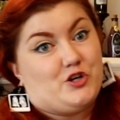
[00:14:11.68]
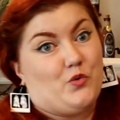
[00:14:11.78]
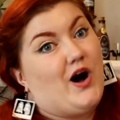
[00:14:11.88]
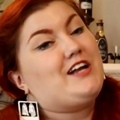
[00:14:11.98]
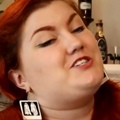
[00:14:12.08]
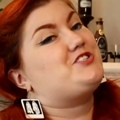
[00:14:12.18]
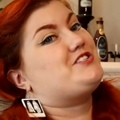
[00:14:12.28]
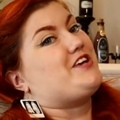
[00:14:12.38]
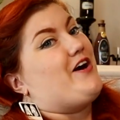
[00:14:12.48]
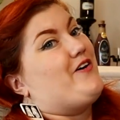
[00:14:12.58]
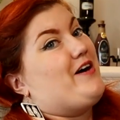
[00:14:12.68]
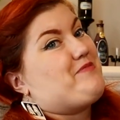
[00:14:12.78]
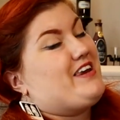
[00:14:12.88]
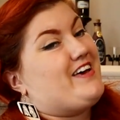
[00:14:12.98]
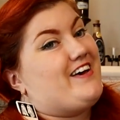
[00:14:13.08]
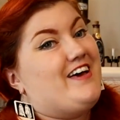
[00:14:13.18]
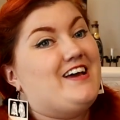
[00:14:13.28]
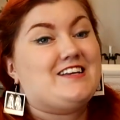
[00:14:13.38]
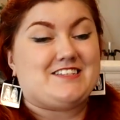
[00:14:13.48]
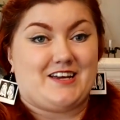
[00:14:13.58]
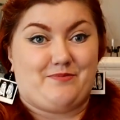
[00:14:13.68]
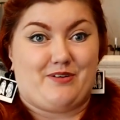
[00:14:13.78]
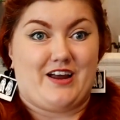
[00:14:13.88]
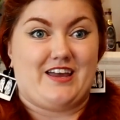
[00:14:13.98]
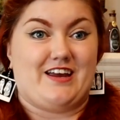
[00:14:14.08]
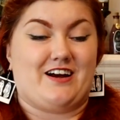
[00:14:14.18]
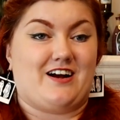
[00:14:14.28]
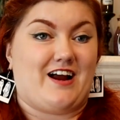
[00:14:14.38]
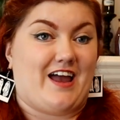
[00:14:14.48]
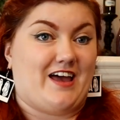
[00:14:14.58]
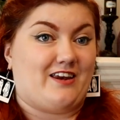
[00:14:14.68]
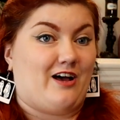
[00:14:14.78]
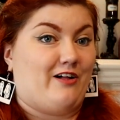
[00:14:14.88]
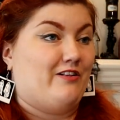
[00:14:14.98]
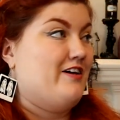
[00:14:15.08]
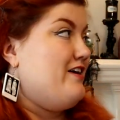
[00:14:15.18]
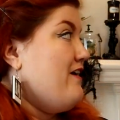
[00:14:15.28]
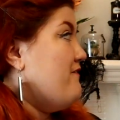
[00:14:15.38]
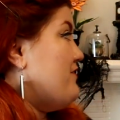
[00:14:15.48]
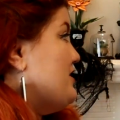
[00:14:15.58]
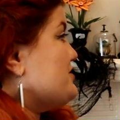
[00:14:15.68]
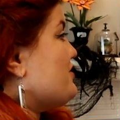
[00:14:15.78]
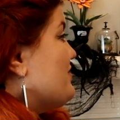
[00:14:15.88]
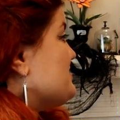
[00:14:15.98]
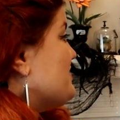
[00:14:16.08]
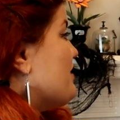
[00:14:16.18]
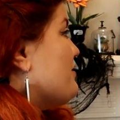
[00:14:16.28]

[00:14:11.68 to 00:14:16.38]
to watch, so I'm going to take a break here and I'll finish the rest of the